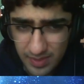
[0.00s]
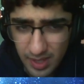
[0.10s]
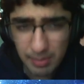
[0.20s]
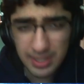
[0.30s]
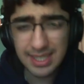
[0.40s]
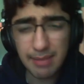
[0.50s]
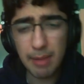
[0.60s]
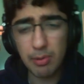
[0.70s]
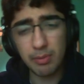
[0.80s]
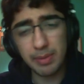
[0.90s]
But instead, my
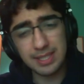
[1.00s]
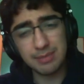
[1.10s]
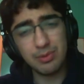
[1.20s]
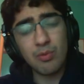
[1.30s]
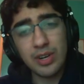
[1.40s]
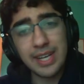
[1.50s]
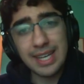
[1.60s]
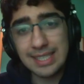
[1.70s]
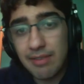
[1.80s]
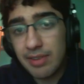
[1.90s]
opponent played this move, rook
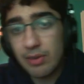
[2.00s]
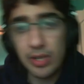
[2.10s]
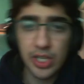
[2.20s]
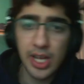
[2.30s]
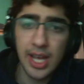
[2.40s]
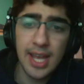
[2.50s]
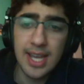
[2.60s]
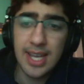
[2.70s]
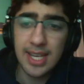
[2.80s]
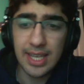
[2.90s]
a7, which
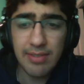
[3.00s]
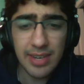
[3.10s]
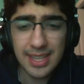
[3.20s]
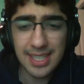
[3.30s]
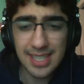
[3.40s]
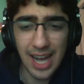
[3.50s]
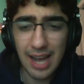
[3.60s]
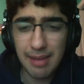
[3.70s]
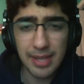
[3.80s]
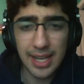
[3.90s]
even at the
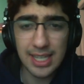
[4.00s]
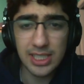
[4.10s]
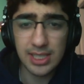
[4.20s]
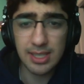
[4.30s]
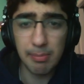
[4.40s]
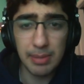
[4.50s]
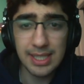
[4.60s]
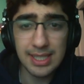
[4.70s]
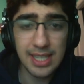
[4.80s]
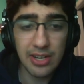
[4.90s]
time, like, I just
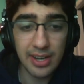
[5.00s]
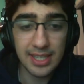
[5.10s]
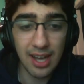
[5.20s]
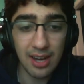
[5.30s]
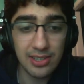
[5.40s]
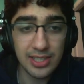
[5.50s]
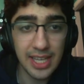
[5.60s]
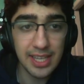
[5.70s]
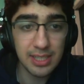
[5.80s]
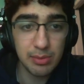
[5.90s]
completely did not
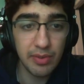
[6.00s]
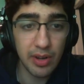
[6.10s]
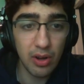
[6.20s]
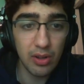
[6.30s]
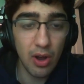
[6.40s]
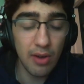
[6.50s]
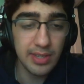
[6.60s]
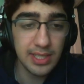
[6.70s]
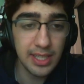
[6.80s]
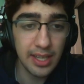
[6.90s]
understand this move at all.
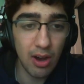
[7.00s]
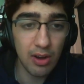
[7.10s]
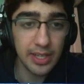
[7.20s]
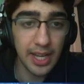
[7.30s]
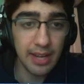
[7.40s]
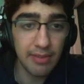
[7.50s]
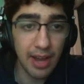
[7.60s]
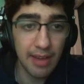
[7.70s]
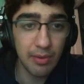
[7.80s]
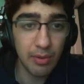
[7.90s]
Obviously, on knight
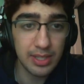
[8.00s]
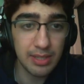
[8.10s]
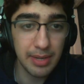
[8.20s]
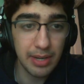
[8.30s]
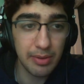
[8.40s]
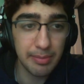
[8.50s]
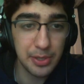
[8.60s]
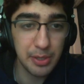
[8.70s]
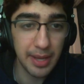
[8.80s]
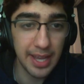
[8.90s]
a5, he wanted to meet it with
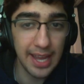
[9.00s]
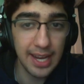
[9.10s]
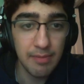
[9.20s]
bishop a8.